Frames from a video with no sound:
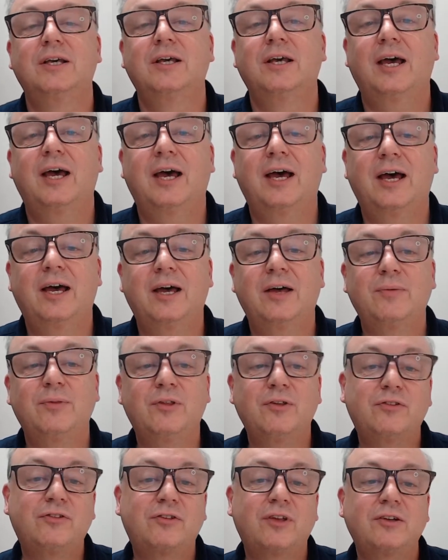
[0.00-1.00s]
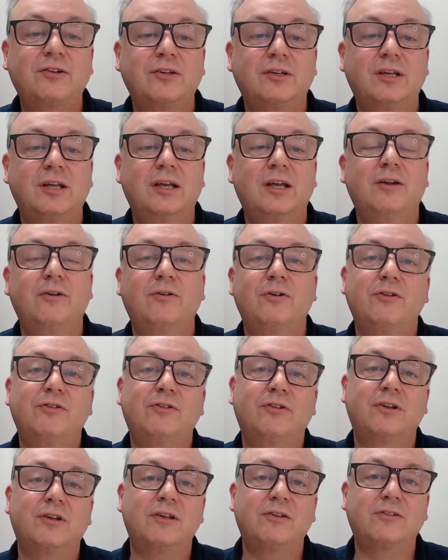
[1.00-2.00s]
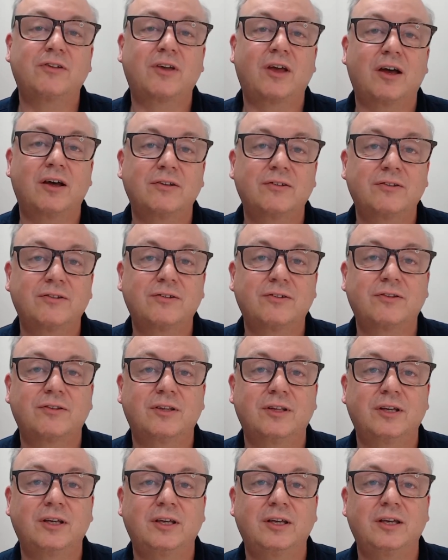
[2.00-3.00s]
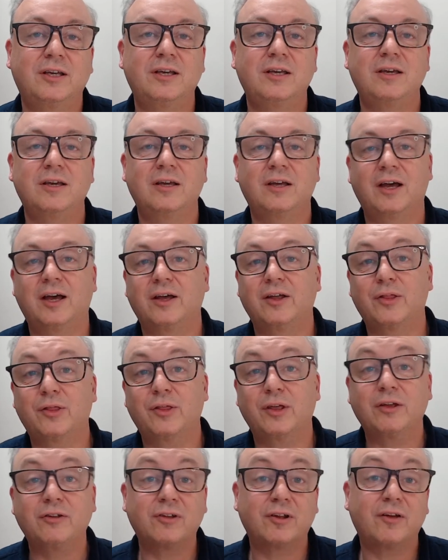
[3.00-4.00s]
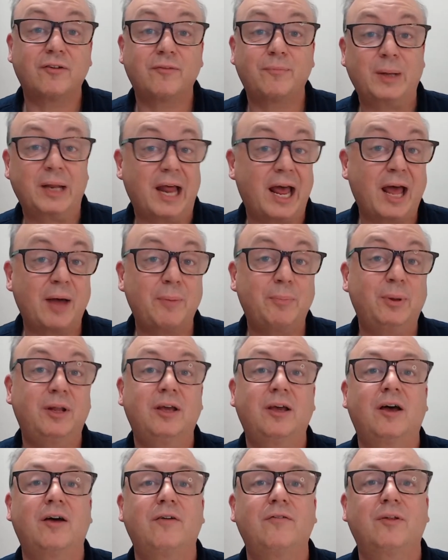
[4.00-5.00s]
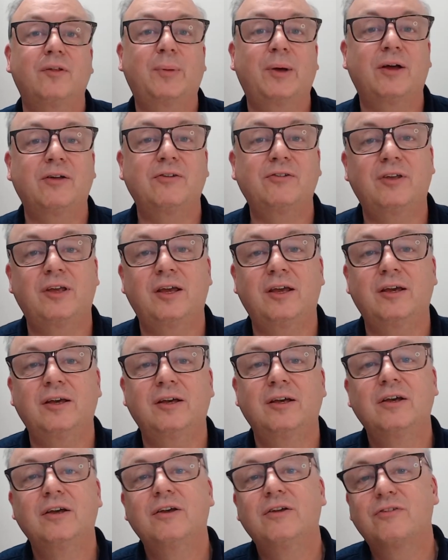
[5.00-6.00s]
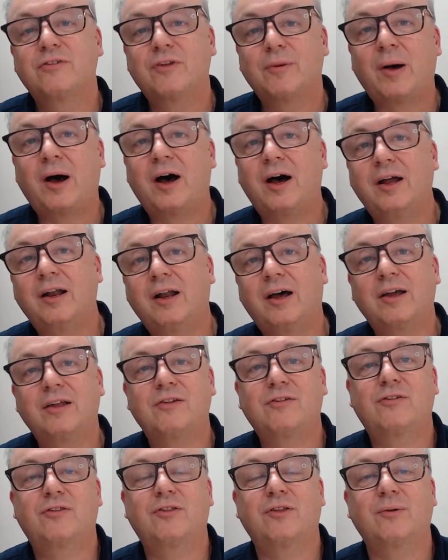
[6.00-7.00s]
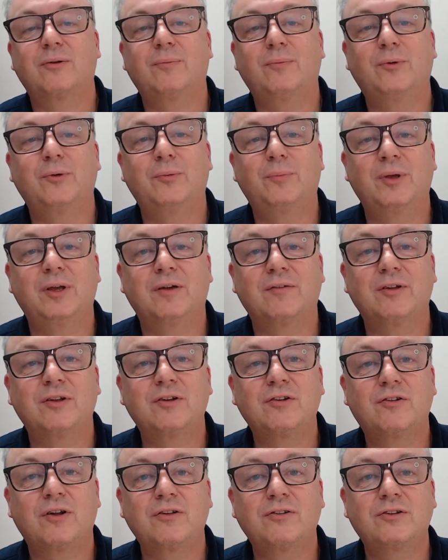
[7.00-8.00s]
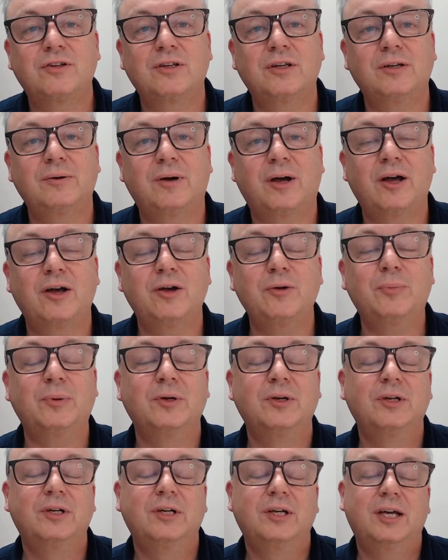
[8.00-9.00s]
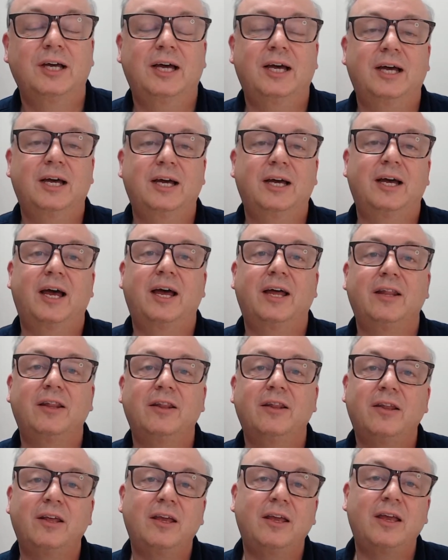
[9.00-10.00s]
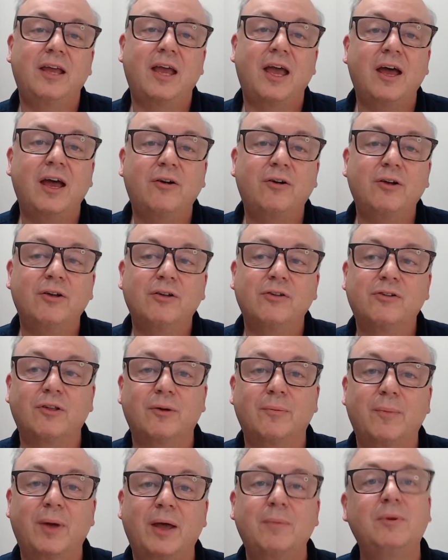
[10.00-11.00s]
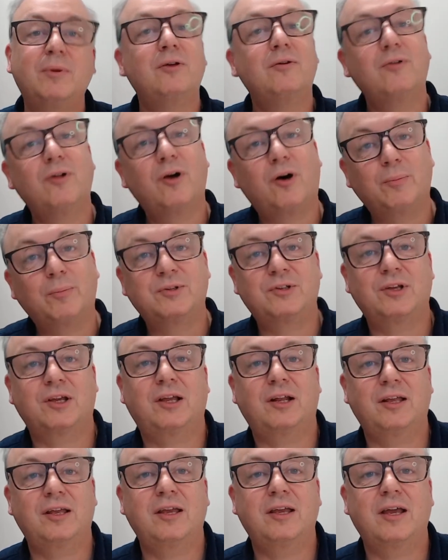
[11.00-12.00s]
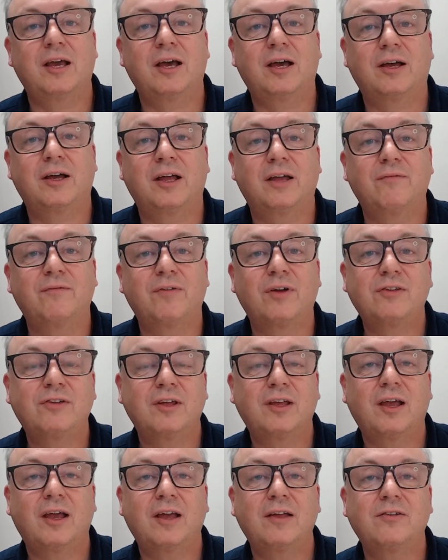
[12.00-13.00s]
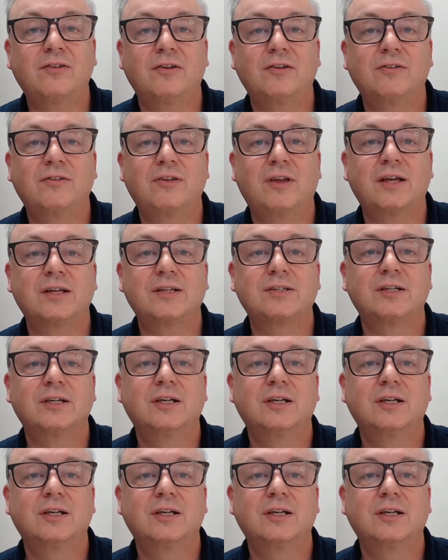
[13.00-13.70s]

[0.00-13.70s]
And this session here is to discuss the things that have been happening over the past year, some highlights that would be of interest to you, I hope, and the areas that maybe you're not particularly investigated as yet.